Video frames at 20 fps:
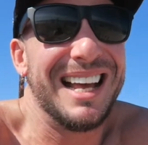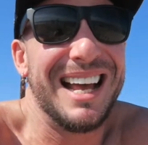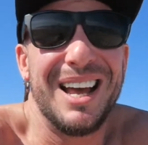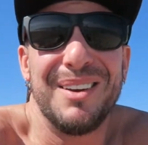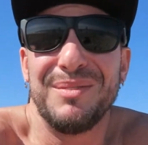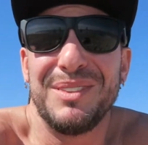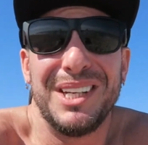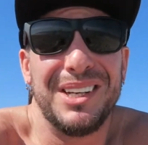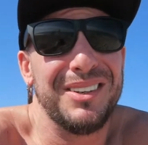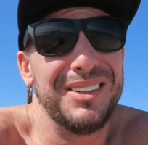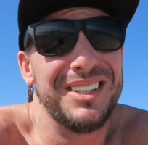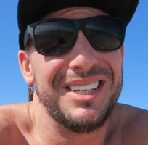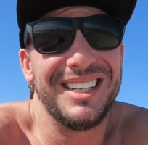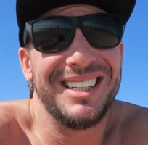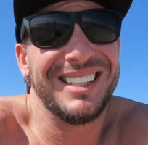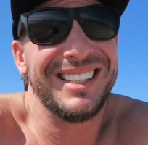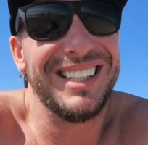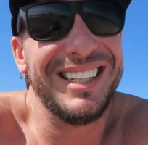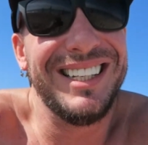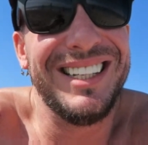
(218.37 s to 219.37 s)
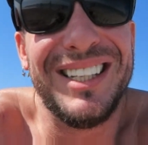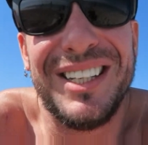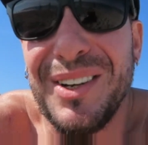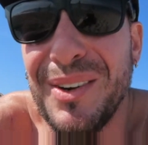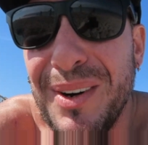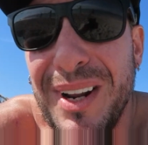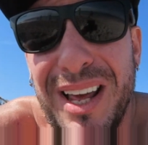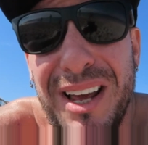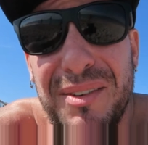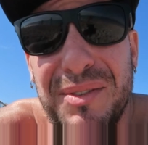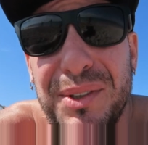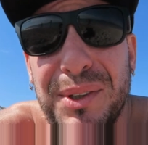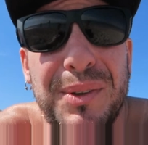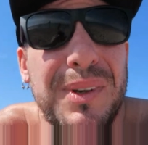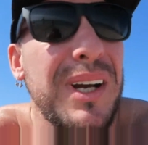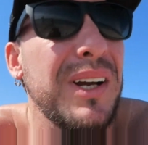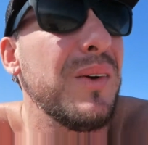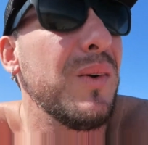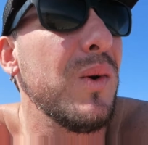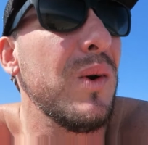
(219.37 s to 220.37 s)
I'm telling you, you don't have to.
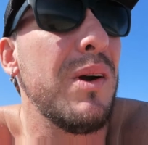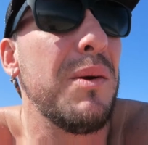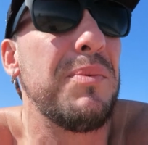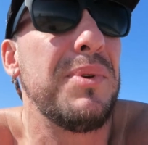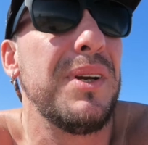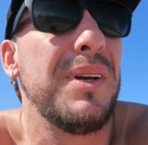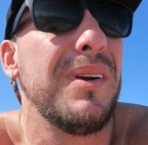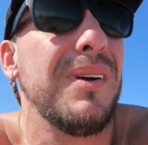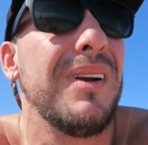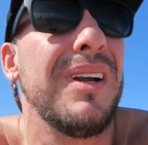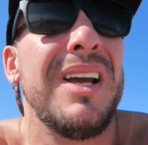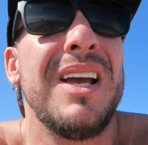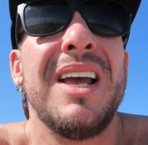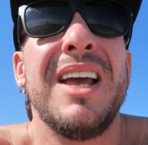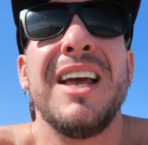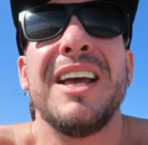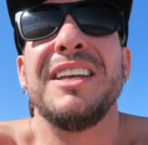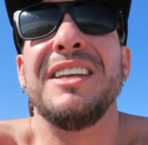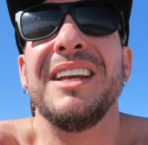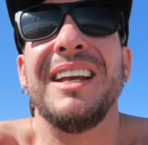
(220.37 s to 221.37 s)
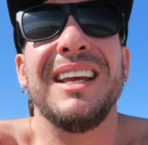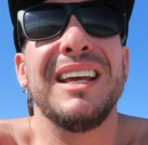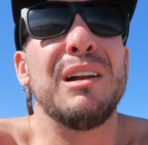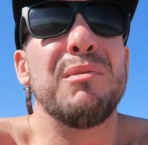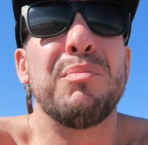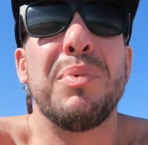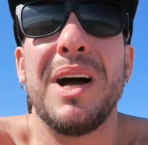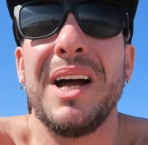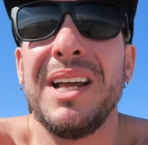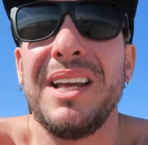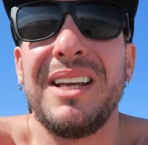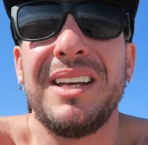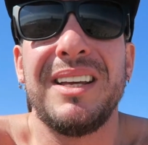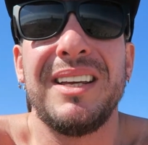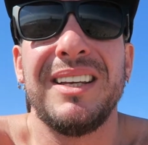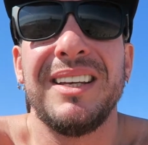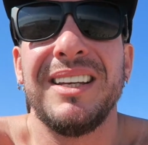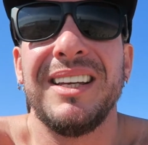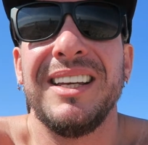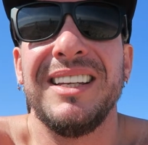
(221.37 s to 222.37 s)
I grew up here. You get a bike,
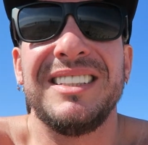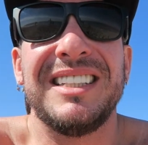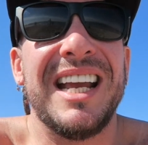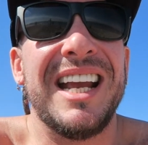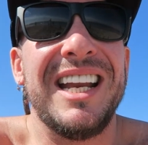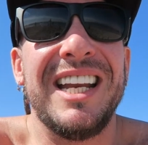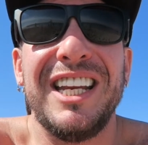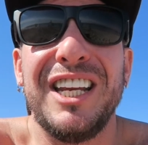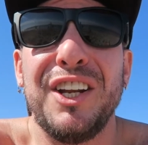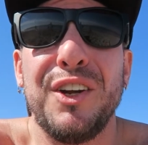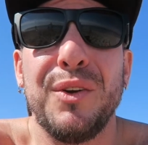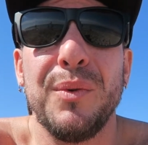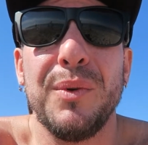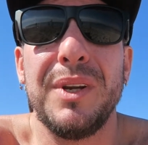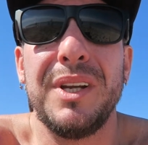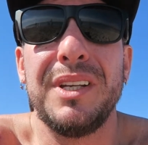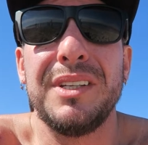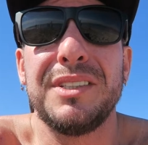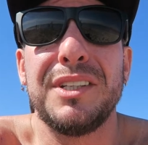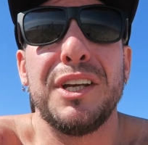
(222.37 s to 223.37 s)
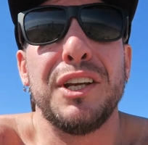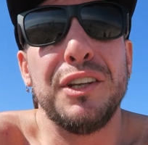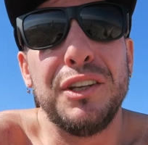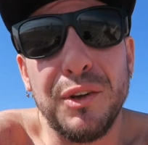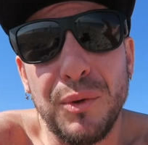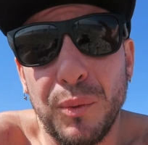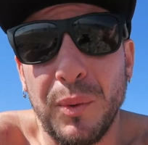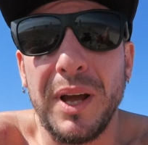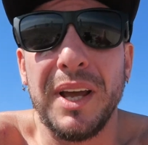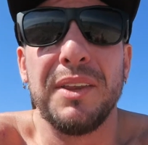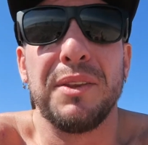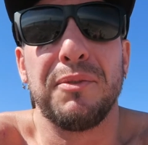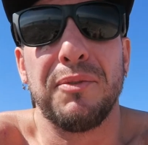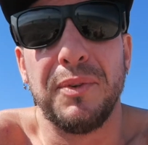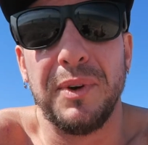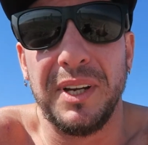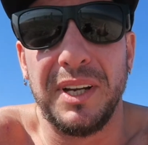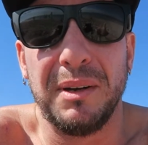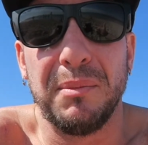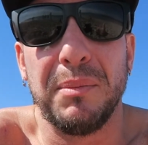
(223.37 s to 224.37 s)
it's 80 degrees, you ride the
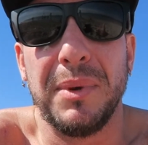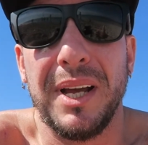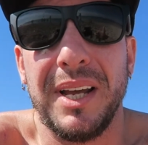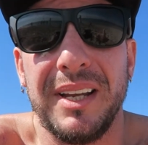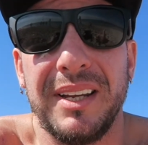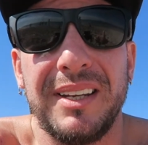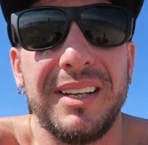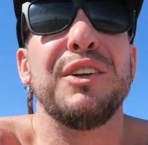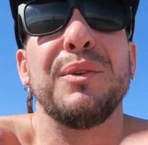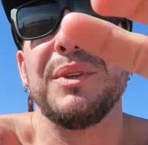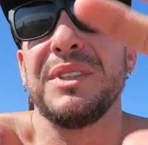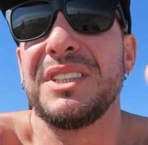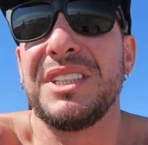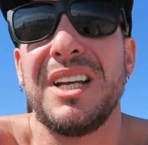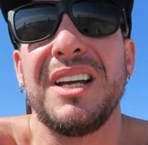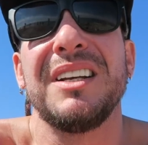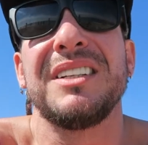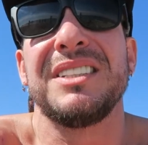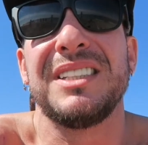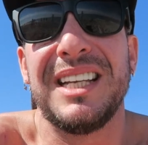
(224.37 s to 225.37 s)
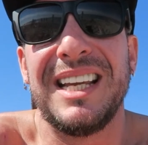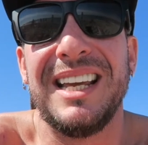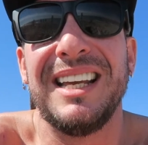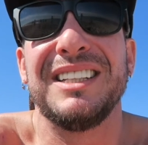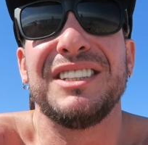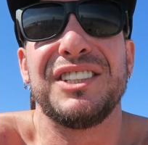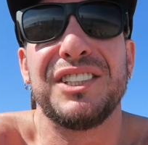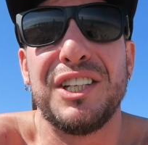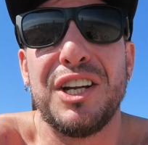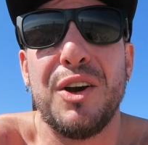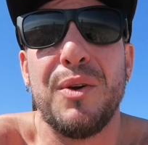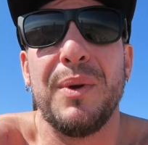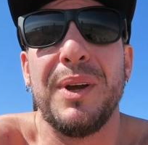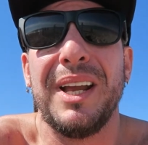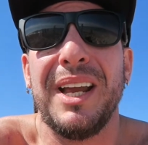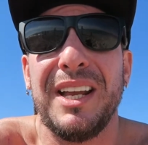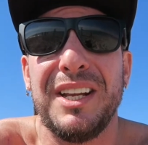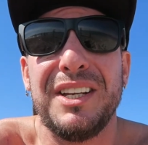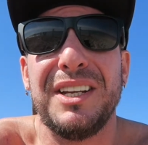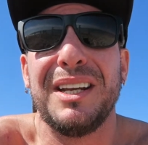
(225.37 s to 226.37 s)
freaking bike. You know what sucks? It's
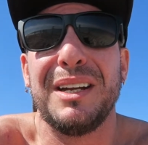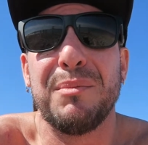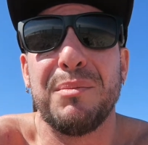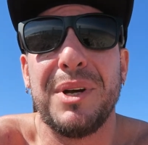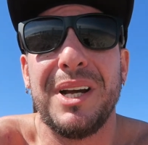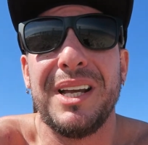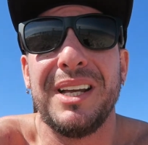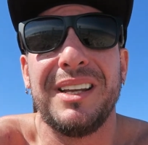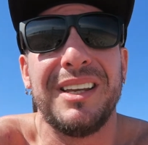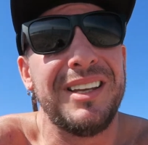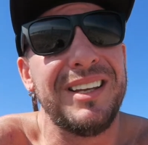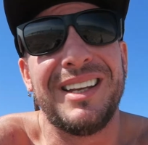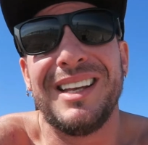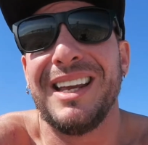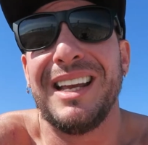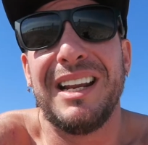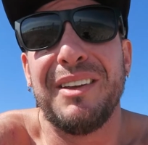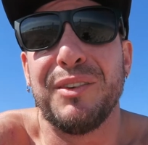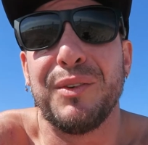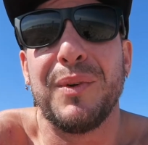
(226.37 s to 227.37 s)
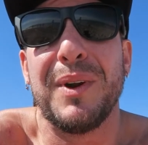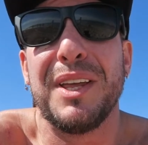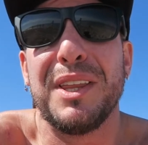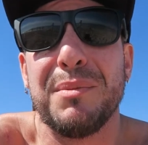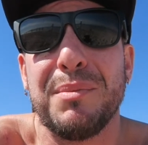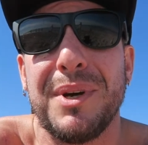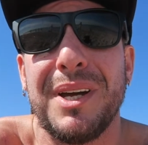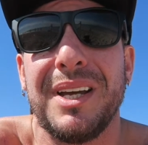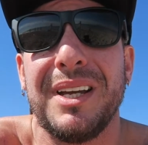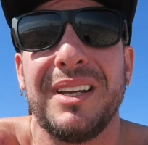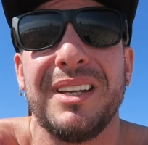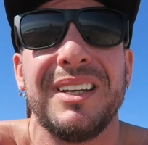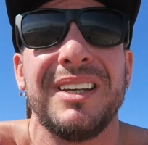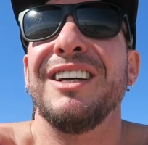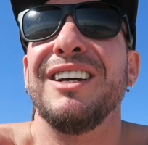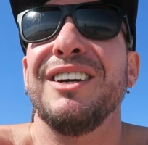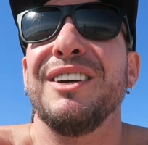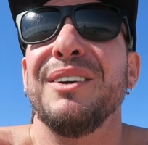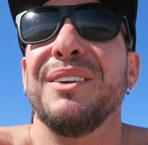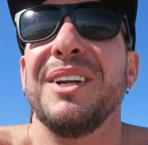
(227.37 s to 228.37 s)
snowing and you get a bike. You can't even ride the bike.
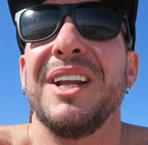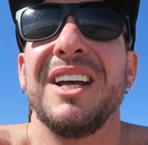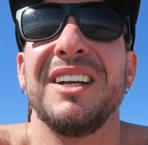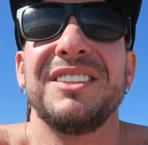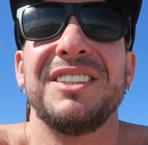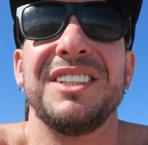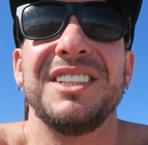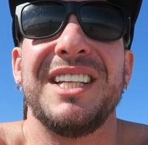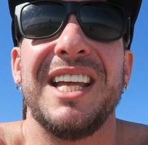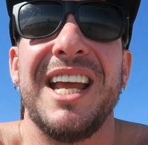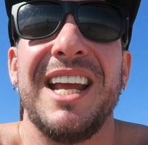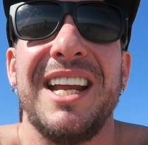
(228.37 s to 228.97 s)
Oh, Knox just